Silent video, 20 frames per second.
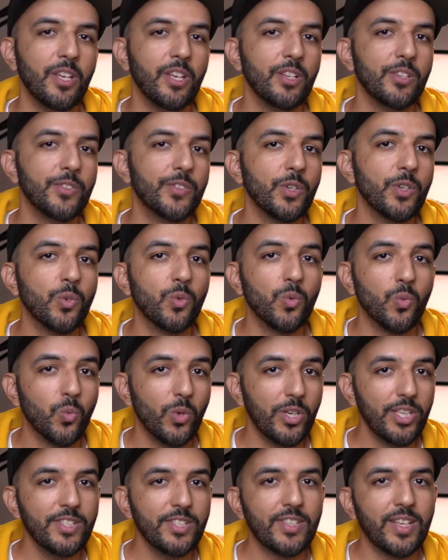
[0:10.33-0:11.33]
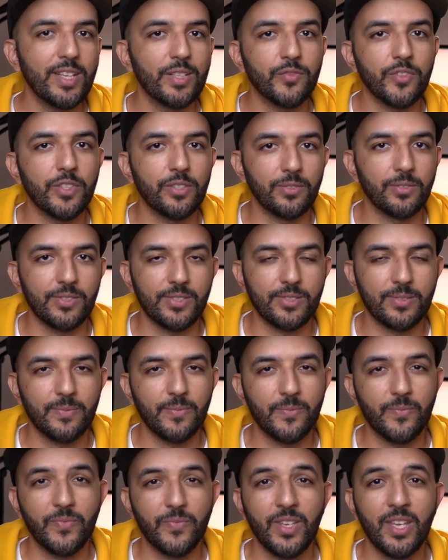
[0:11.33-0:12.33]
So what is LightFunnels?
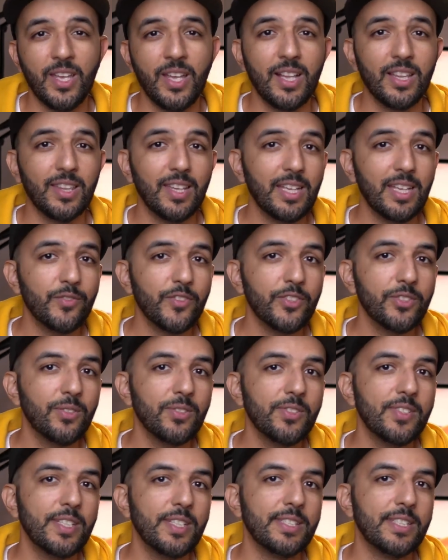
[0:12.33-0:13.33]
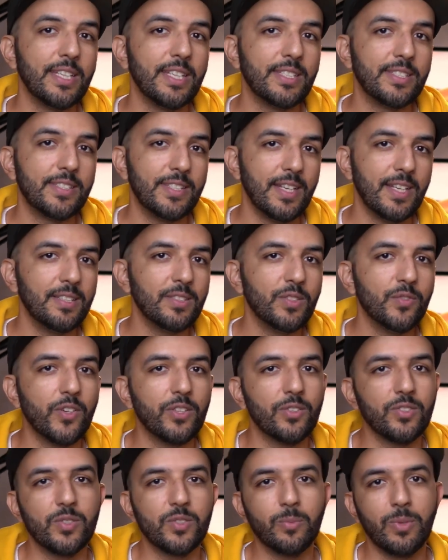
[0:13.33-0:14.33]
LightFunnels is a sales
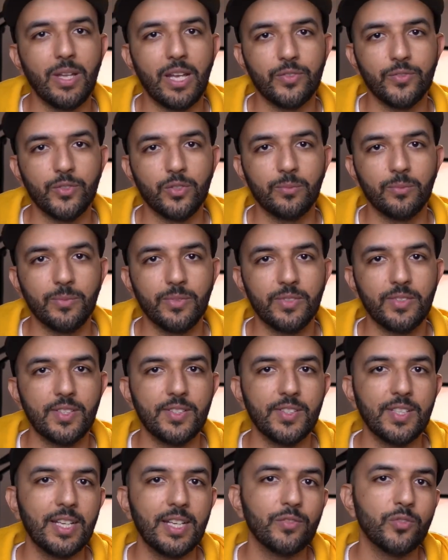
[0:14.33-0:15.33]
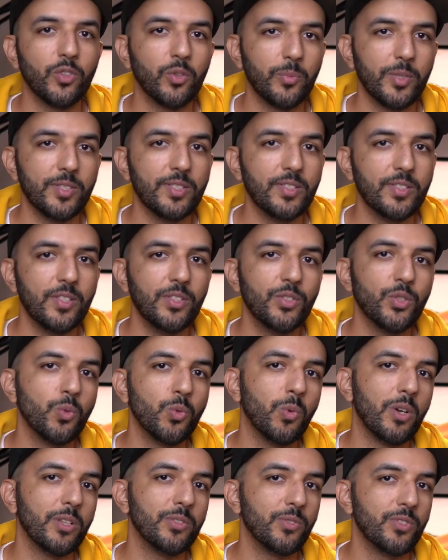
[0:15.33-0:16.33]
funnels platform designed for businesses
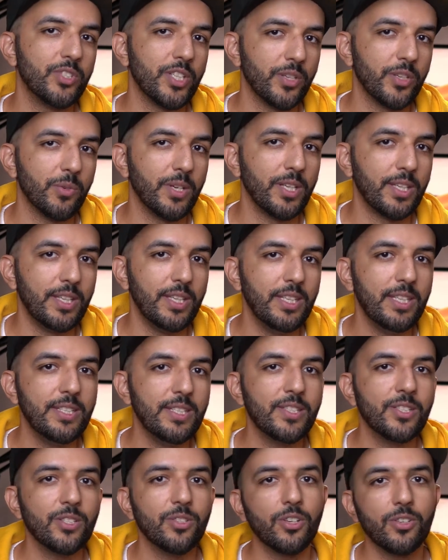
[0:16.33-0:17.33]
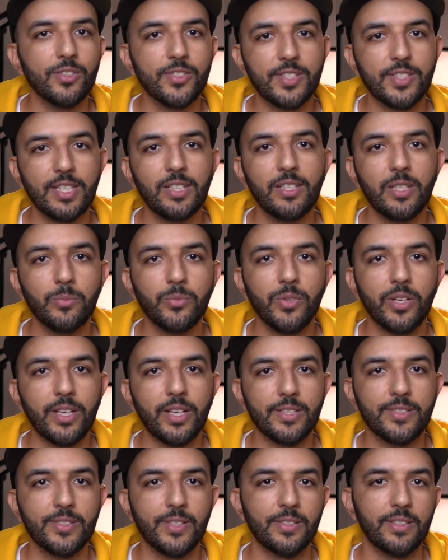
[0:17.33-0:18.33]
who want to generate leads or sell their
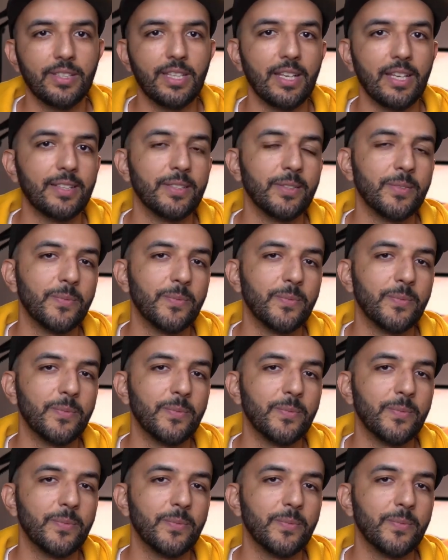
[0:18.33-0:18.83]
products online.